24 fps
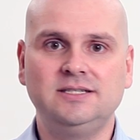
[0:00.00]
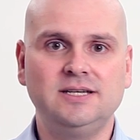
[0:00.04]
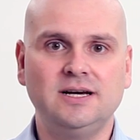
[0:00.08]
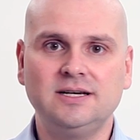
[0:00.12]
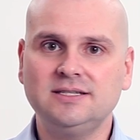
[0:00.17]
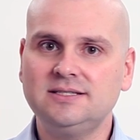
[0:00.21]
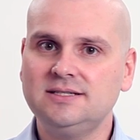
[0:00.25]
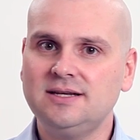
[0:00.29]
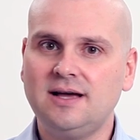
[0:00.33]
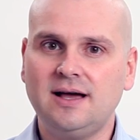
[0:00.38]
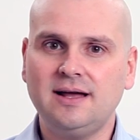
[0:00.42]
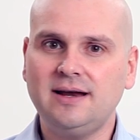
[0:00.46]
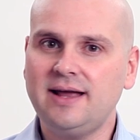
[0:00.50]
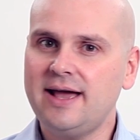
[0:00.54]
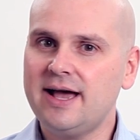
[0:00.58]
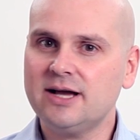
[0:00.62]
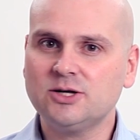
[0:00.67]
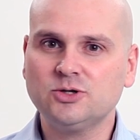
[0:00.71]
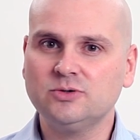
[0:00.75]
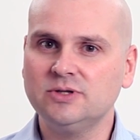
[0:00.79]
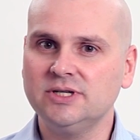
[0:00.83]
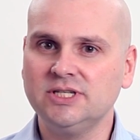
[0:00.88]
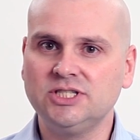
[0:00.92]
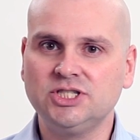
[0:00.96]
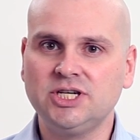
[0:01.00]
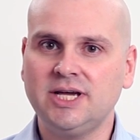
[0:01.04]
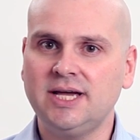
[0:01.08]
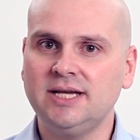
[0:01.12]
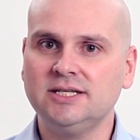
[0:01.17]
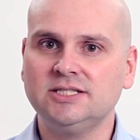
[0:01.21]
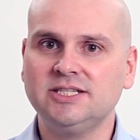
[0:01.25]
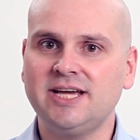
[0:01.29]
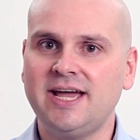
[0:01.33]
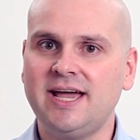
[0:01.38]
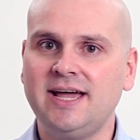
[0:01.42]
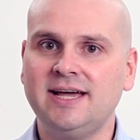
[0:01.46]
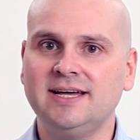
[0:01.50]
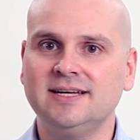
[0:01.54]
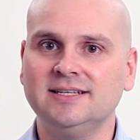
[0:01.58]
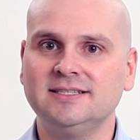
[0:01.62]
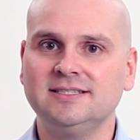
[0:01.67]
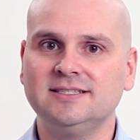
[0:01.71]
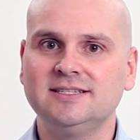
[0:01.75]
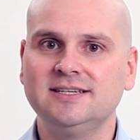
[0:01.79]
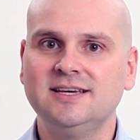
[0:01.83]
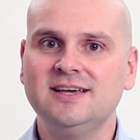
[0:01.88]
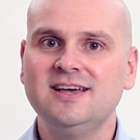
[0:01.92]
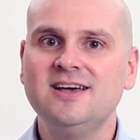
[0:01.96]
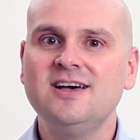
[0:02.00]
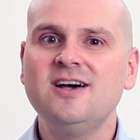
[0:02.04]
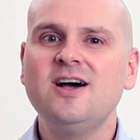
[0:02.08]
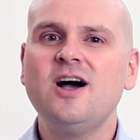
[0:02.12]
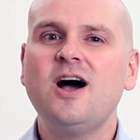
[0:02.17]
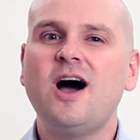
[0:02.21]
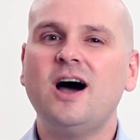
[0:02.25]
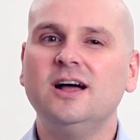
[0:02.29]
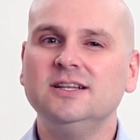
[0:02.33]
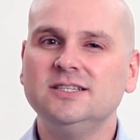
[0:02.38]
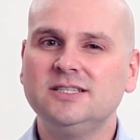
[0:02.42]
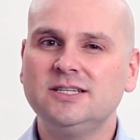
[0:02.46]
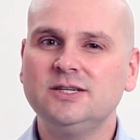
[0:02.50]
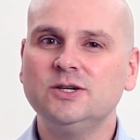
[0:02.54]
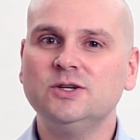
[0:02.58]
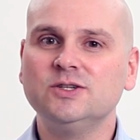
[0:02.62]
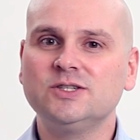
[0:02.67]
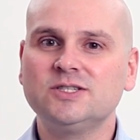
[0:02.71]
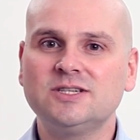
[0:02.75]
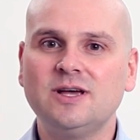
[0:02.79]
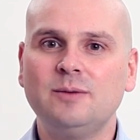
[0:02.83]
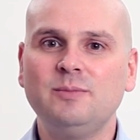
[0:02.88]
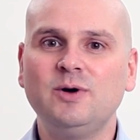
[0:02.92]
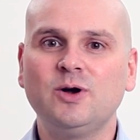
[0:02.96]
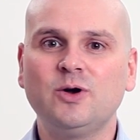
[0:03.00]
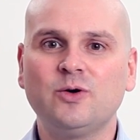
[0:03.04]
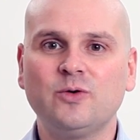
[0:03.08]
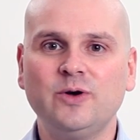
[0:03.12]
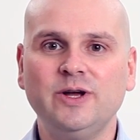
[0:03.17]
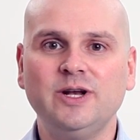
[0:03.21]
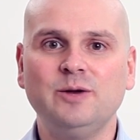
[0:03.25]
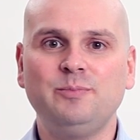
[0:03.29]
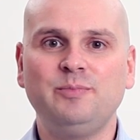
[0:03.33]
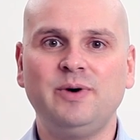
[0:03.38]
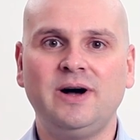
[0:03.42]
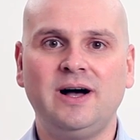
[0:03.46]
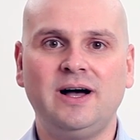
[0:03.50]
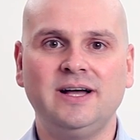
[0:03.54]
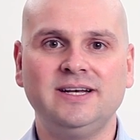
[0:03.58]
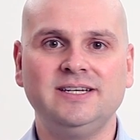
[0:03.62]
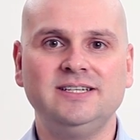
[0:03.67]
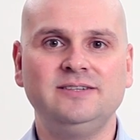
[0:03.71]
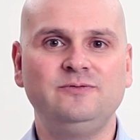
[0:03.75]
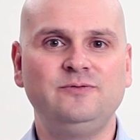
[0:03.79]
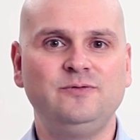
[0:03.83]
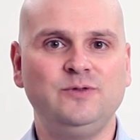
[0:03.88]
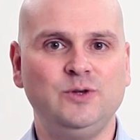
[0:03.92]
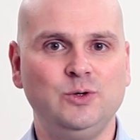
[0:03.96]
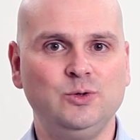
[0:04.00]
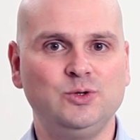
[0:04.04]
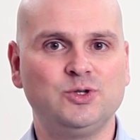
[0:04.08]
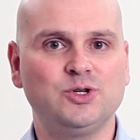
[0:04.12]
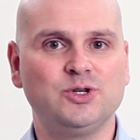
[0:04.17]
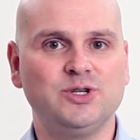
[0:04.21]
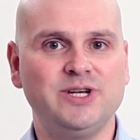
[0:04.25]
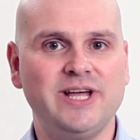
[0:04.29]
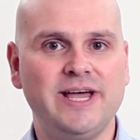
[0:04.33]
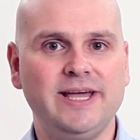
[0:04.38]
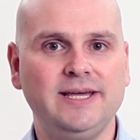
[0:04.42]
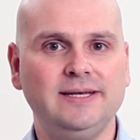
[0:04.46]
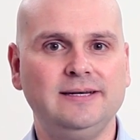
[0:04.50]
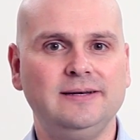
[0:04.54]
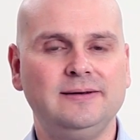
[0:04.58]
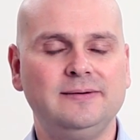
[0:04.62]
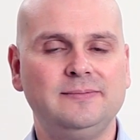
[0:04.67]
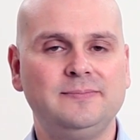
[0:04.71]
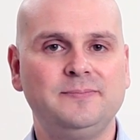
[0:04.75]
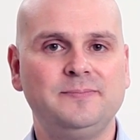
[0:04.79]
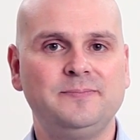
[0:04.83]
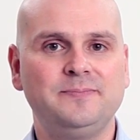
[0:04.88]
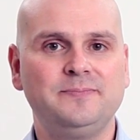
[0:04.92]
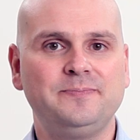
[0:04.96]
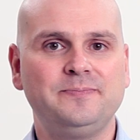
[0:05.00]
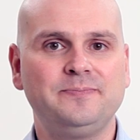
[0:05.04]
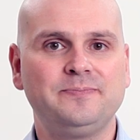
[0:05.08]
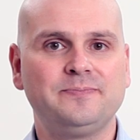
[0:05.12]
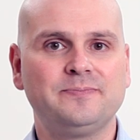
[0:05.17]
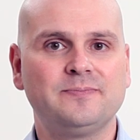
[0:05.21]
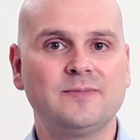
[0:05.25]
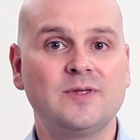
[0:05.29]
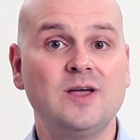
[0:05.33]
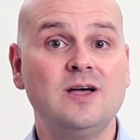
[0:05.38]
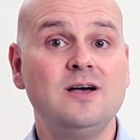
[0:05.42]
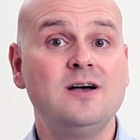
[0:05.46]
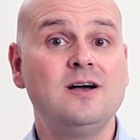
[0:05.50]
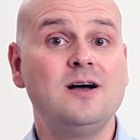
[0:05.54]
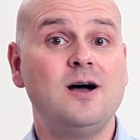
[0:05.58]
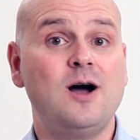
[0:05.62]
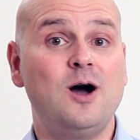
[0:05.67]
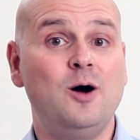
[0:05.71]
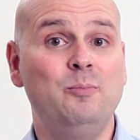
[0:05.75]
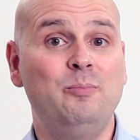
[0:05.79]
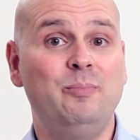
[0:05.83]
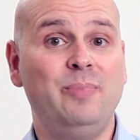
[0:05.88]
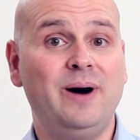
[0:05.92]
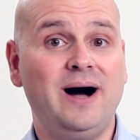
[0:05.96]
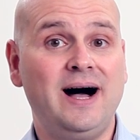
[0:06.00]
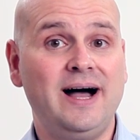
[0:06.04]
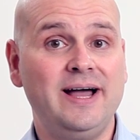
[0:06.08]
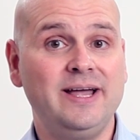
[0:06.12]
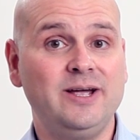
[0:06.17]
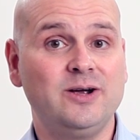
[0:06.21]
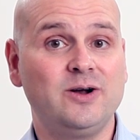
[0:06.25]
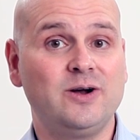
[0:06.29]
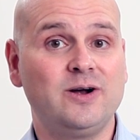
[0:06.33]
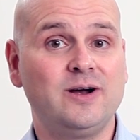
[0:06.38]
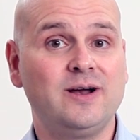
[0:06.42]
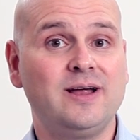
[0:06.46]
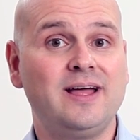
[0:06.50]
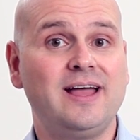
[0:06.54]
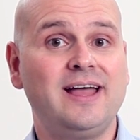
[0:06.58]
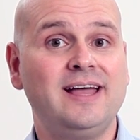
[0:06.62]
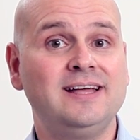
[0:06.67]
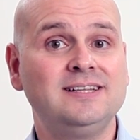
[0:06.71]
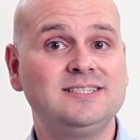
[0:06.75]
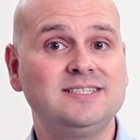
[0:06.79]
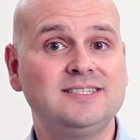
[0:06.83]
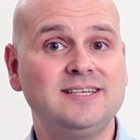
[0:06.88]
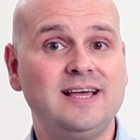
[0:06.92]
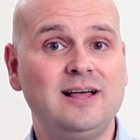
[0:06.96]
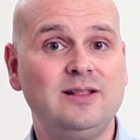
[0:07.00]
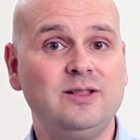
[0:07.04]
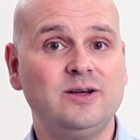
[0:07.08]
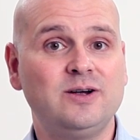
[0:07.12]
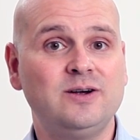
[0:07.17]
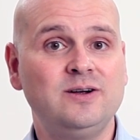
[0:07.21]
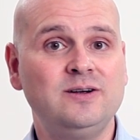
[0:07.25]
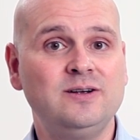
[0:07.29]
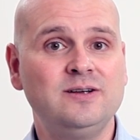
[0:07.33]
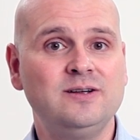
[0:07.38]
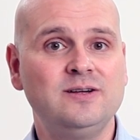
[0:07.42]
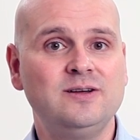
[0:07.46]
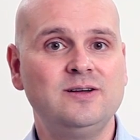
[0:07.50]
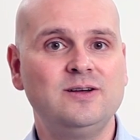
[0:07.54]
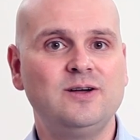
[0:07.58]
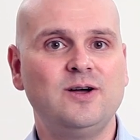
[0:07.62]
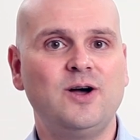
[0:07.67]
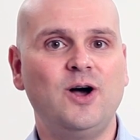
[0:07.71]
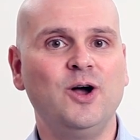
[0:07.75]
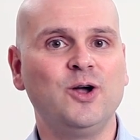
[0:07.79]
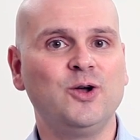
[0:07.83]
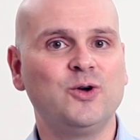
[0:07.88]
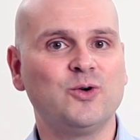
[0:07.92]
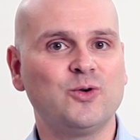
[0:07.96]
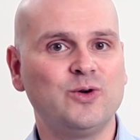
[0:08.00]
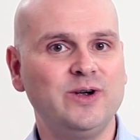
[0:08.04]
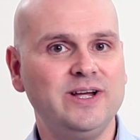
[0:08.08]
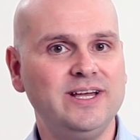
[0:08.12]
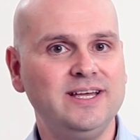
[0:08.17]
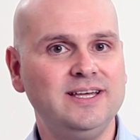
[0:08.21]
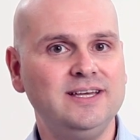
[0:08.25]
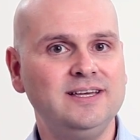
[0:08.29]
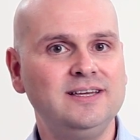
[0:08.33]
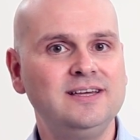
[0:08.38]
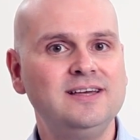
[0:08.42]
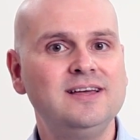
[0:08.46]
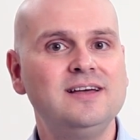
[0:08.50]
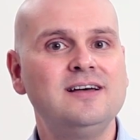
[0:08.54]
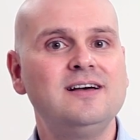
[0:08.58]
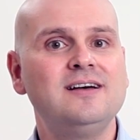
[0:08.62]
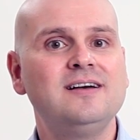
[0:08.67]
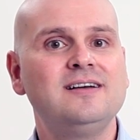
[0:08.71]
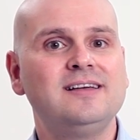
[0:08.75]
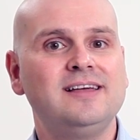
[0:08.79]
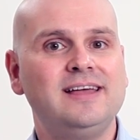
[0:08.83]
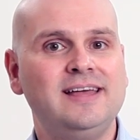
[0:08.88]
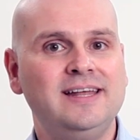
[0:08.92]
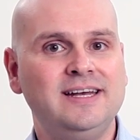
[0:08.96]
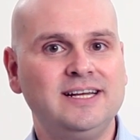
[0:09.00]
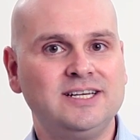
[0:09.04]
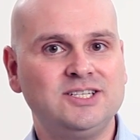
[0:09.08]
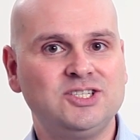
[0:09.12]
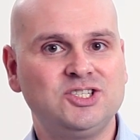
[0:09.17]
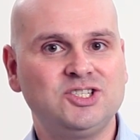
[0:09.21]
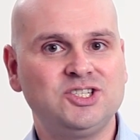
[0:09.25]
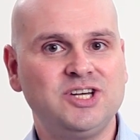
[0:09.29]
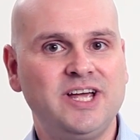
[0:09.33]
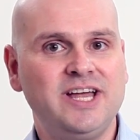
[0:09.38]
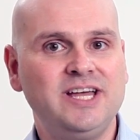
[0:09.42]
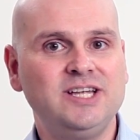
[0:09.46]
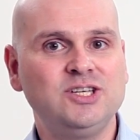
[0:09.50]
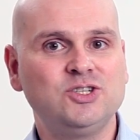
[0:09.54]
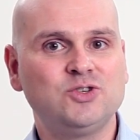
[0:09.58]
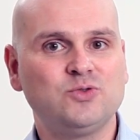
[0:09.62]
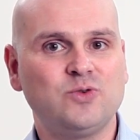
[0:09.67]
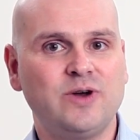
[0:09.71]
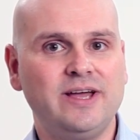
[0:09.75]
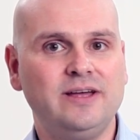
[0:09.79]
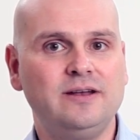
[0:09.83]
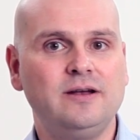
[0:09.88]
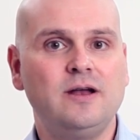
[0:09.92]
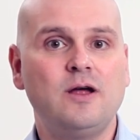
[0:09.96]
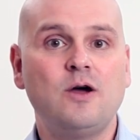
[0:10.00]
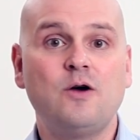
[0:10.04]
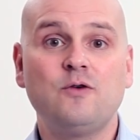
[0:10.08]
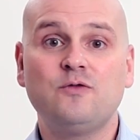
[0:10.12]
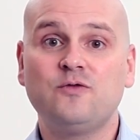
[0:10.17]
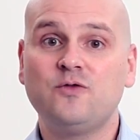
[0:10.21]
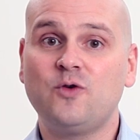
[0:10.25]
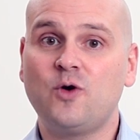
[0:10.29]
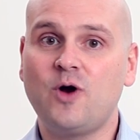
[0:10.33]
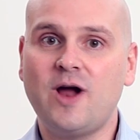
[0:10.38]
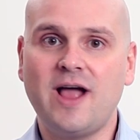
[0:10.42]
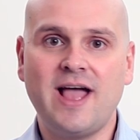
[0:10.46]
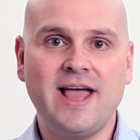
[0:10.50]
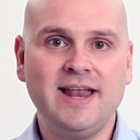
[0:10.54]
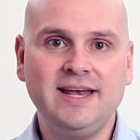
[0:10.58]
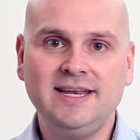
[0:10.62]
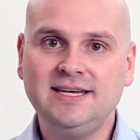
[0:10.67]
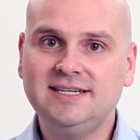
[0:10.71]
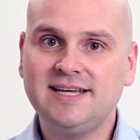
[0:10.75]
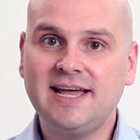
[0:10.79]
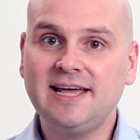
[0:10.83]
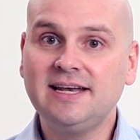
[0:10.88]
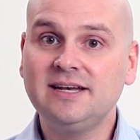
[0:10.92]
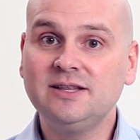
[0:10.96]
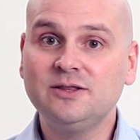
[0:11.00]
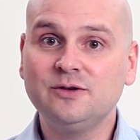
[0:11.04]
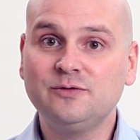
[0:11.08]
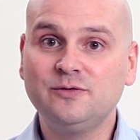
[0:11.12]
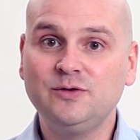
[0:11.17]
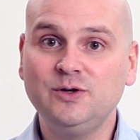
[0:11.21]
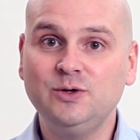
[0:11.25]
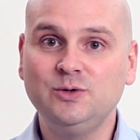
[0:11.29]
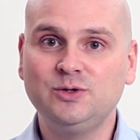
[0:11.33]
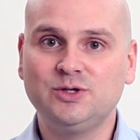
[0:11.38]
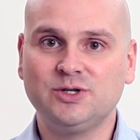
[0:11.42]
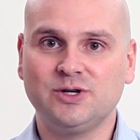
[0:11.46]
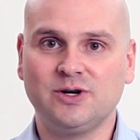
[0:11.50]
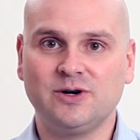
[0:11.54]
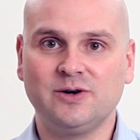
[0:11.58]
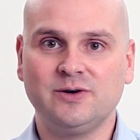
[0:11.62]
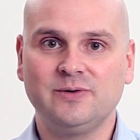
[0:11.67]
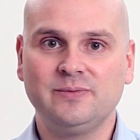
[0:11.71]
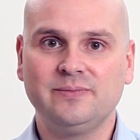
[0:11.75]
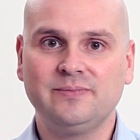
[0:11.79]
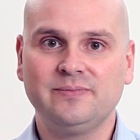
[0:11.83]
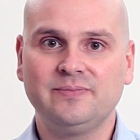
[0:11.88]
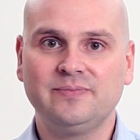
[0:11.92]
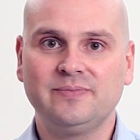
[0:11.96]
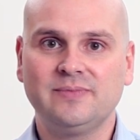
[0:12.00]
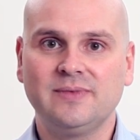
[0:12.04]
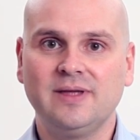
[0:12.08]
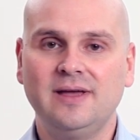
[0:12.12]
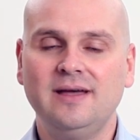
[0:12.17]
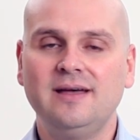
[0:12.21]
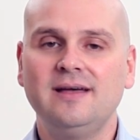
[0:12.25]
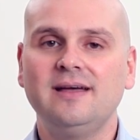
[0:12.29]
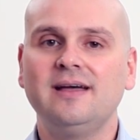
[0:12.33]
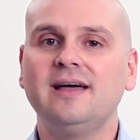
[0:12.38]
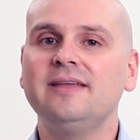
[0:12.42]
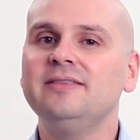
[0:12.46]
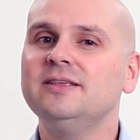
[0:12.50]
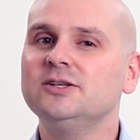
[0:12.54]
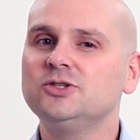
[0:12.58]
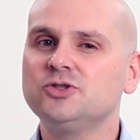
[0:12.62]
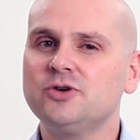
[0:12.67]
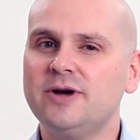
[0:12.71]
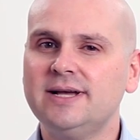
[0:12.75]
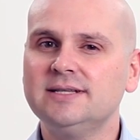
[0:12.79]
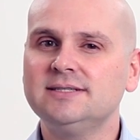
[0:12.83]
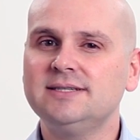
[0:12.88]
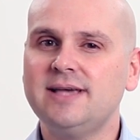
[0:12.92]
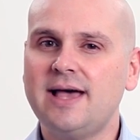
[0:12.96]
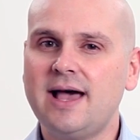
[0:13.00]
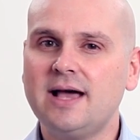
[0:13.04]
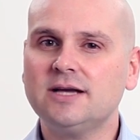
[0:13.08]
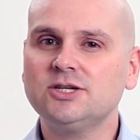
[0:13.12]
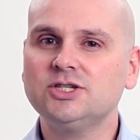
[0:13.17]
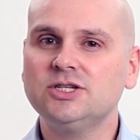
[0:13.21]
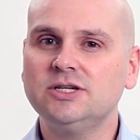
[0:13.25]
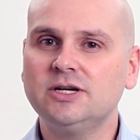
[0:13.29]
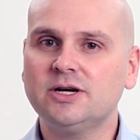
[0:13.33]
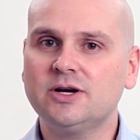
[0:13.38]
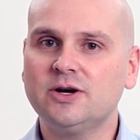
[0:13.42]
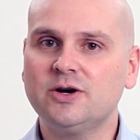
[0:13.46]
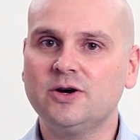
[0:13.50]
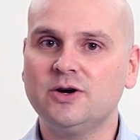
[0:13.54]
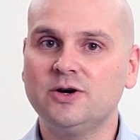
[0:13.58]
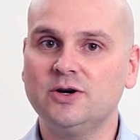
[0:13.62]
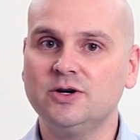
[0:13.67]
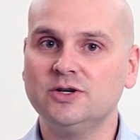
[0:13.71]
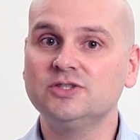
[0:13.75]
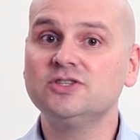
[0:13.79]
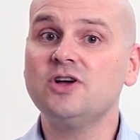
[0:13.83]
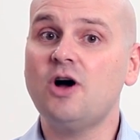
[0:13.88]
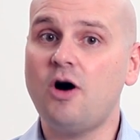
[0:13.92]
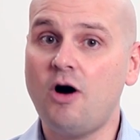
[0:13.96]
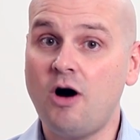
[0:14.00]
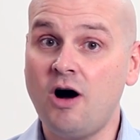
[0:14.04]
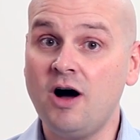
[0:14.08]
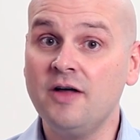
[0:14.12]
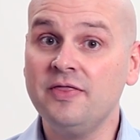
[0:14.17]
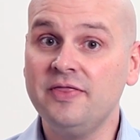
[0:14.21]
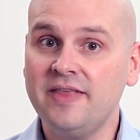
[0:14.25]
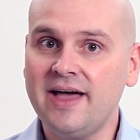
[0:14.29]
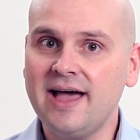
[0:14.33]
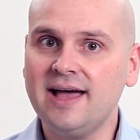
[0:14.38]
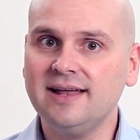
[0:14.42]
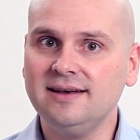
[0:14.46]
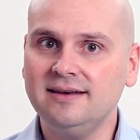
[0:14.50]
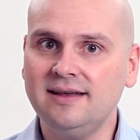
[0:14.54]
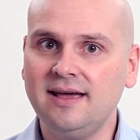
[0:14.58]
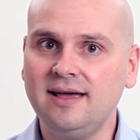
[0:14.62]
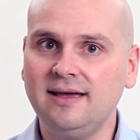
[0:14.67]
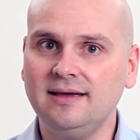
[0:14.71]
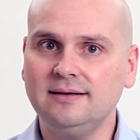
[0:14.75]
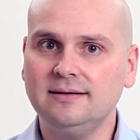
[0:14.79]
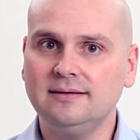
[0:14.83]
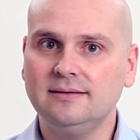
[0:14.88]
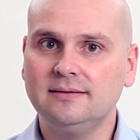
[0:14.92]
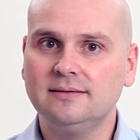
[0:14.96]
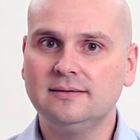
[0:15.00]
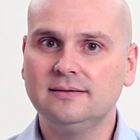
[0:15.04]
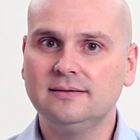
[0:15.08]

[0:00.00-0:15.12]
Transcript: does not actually change hands until some agreed upon future date. A buyer and seller agree an exchange rate for any date in the future, and the transaction occurs on that date,